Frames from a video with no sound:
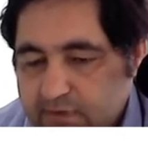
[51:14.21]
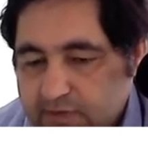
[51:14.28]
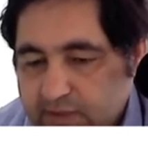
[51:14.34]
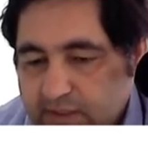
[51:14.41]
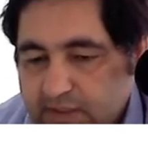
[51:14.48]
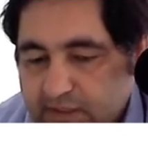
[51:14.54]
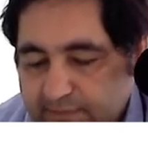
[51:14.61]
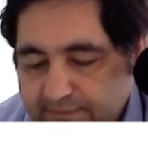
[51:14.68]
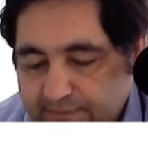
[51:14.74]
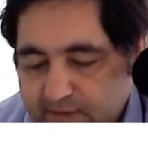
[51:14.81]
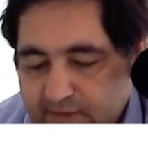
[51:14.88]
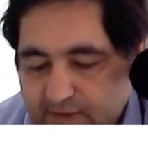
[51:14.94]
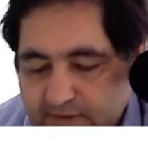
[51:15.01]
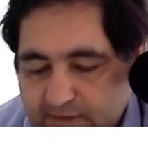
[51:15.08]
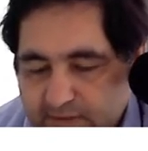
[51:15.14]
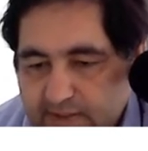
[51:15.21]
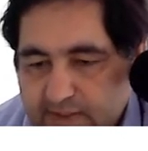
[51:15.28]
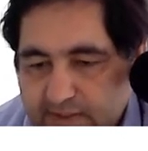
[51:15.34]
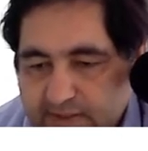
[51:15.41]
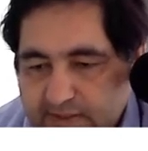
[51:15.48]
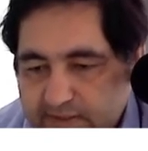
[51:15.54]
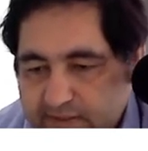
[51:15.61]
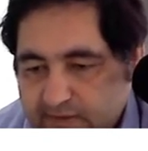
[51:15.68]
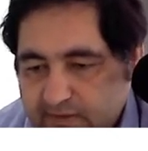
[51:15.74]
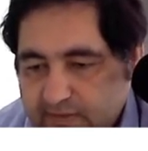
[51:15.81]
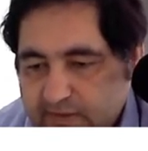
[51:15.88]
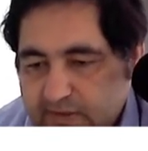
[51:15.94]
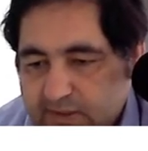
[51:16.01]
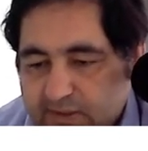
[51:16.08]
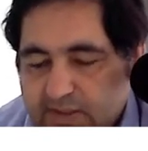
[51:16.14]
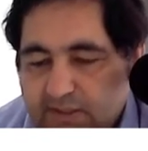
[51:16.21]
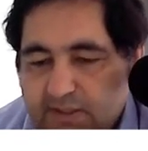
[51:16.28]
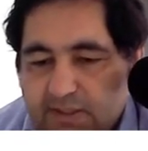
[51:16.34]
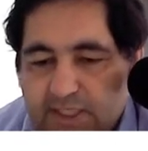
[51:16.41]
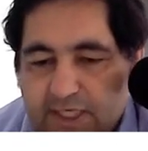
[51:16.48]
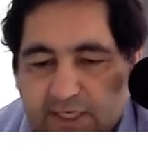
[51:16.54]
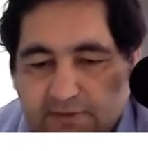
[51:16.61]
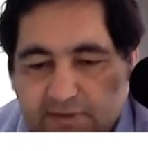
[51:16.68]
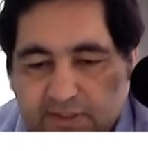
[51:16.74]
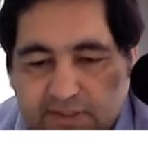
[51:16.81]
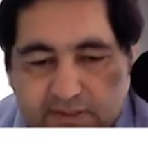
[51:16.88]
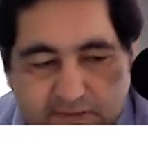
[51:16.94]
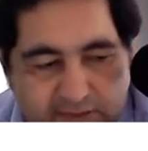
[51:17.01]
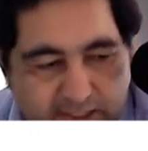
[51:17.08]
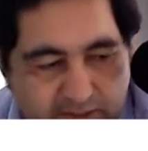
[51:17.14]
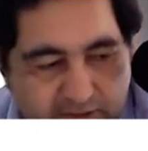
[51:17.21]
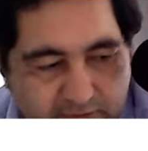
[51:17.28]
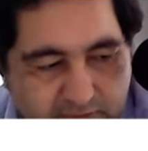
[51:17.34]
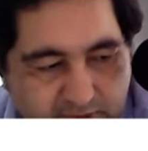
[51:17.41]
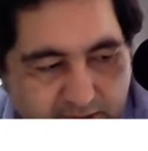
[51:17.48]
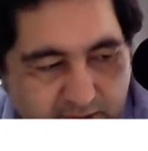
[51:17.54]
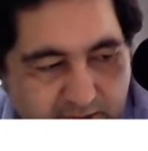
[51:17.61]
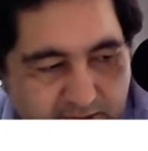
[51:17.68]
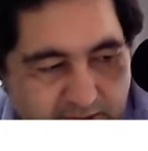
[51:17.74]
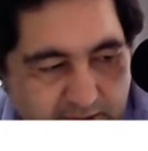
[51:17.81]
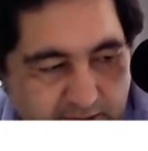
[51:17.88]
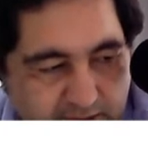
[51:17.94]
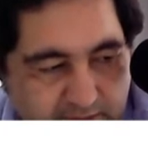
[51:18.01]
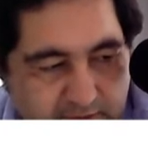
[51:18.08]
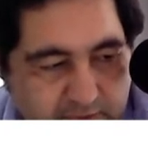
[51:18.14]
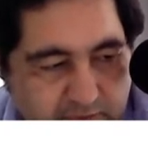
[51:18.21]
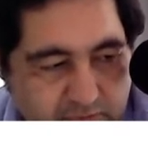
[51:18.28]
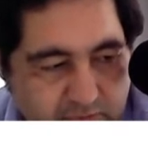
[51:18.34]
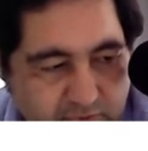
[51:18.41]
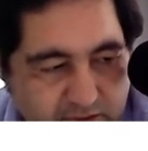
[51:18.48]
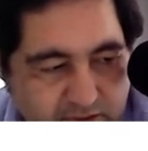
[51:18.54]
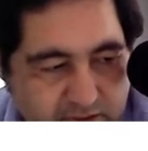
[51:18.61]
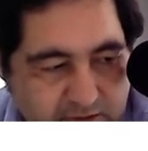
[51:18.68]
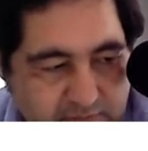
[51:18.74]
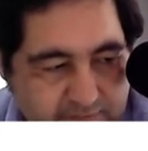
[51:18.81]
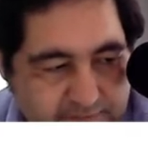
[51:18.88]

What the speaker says: Okay, so let's see how this A to D is going to work.